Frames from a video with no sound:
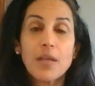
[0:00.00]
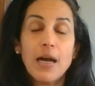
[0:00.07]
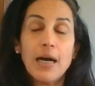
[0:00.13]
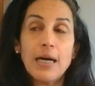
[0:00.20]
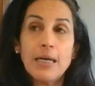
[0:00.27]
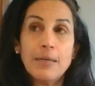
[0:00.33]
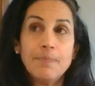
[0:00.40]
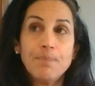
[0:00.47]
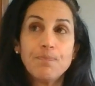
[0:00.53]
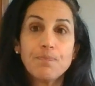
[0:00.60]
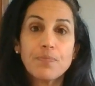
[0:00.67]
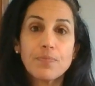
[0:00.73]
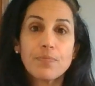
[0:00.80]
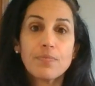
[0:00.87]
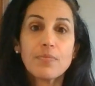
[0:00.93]

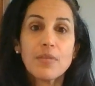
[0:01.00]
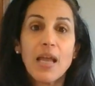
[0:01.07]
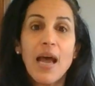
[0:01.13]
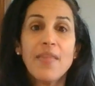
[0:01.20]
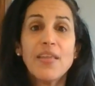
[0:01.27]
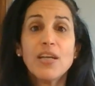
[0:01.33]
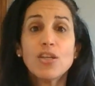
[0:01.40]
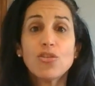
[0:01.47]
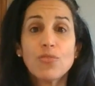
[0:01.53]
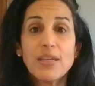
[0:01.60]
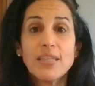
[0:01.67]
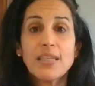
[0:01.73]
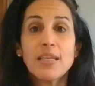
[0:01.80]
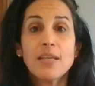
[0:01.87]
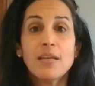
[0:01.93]
And then
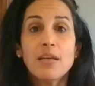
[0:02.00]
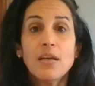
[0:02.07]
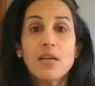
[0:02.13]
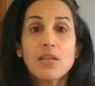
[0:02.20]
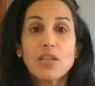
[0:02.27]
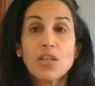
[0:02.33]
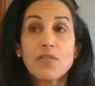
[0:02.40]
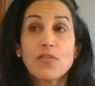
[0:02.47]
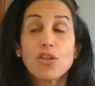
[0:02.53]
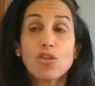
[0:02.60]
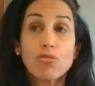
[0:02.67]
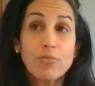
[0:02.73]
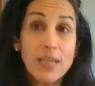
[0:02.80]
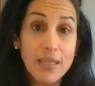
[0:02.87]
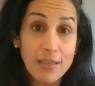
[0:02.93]
addressing sort of the
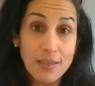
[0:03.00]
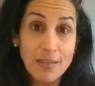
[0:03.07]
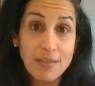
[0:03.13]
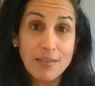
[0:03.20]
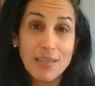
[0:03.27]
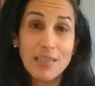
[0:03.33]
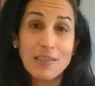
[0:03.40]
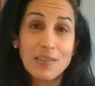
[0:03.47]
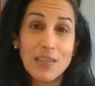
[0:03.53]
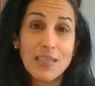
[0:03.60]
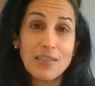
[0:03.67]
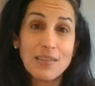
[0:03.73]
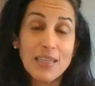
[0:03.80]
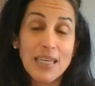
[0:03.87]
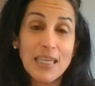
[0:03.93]
triggers
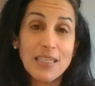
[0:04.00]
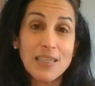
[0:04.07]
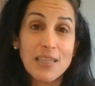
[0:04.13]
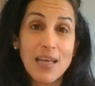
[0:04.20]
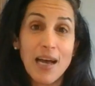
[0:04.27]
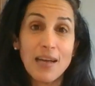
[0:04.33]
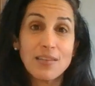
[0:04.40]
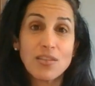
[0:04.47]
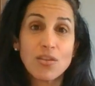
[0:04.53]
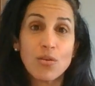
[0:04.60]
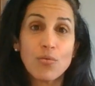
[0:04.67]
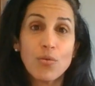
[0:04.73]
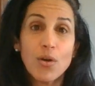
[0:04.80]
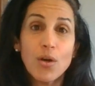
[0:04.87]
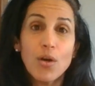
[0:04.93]
is key to that.
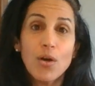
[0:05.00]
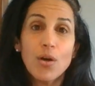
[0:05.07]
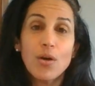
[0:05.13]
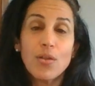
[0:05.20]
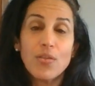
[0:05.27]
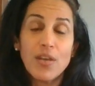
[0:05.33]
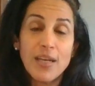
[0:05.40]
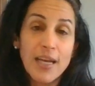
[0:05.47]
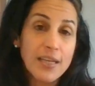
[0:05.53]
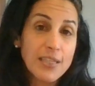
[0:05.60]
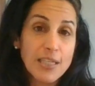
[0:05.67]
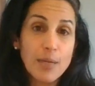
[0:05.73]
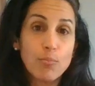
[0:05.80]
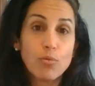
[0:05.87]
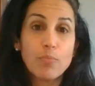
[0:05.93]
So the next
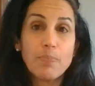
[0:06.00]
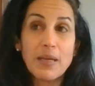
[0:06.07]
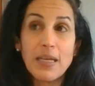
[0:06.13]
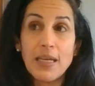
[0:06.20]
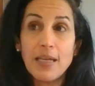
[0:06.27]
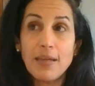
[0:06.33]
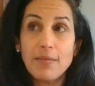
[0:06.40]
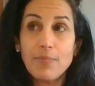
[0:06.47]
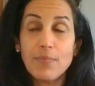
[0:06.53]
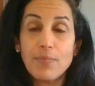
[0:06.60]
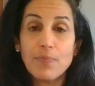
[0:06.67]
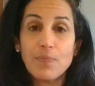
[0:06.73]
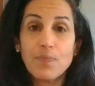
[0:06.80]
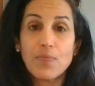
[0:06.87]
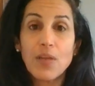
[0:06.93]
step would be
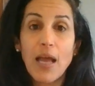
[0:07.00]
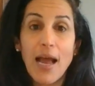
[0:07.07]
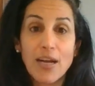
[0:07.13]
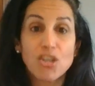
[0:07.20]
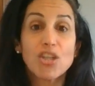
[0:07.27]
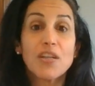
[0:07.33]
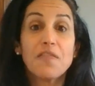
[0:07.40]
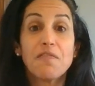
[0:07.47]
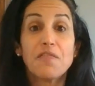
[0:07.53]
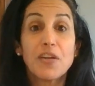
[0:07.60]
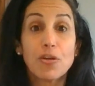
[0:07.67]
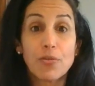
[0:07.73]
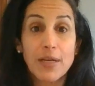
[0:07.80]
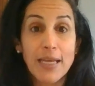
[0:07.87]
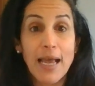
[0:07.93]
actually
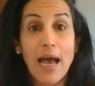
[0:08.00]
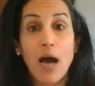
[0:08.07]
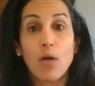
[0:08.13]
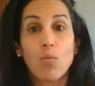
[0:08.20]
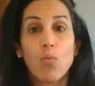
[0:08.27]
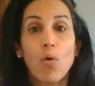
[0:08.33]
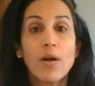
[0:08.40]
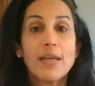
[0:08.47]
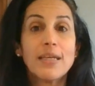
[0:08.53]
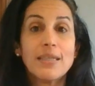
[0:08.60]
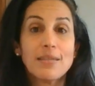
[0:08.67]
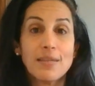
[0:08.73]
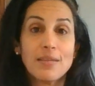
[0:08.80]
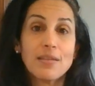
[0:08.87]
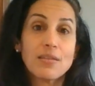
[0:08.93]
figuring out what is
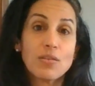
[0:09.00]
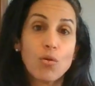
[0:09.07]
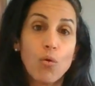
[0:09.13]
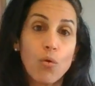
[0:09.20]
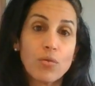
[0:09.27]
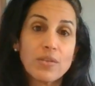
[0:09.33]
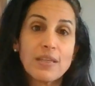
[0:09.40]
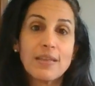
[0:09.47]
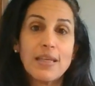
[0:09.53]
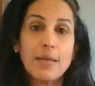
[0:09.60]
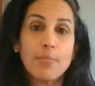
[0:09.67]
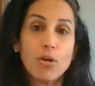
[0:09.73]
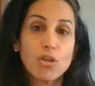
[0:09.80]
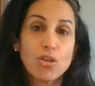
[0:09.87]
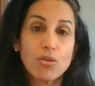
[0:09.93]
it that's causing the
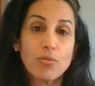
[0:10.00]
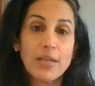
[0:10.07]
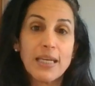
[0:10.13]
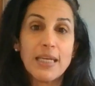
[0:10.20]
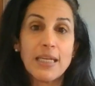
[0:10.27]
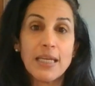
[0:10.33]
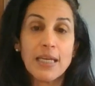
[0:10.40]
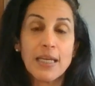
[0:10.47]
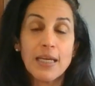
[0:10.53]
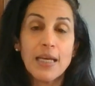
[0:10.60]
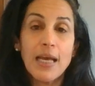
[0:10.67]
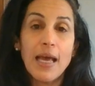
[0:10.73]
emotional eating.